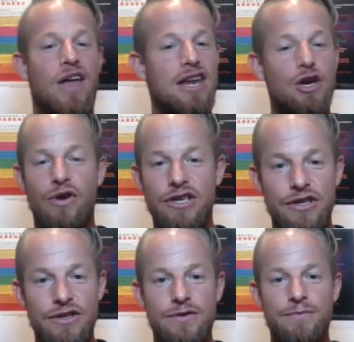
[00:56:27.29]
Any
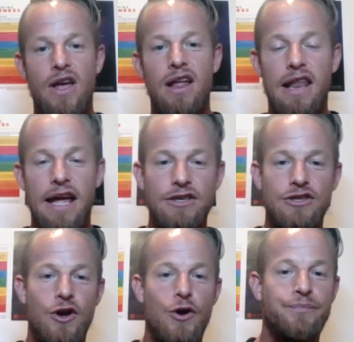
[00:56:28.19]
questions, let us
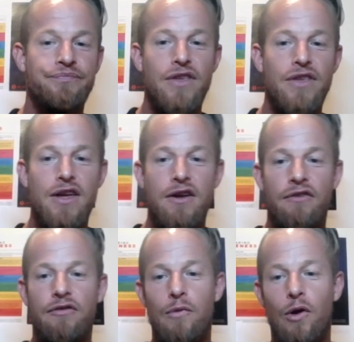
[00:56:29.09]
know. From
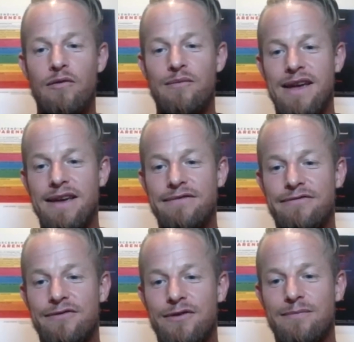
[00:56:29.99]
all of me,
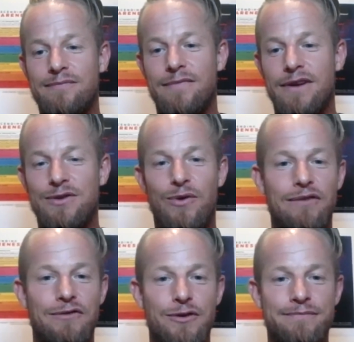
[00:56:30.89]
to all of you,
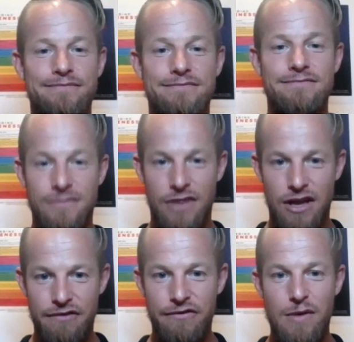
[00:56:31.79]
love you very
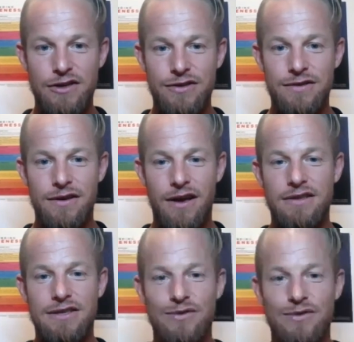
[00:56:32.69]
much.
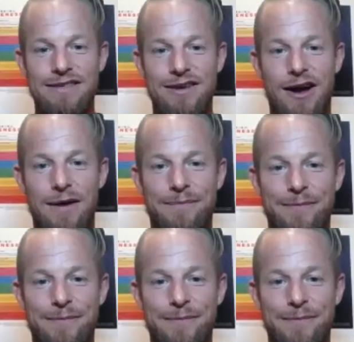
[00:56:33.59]
Until next time.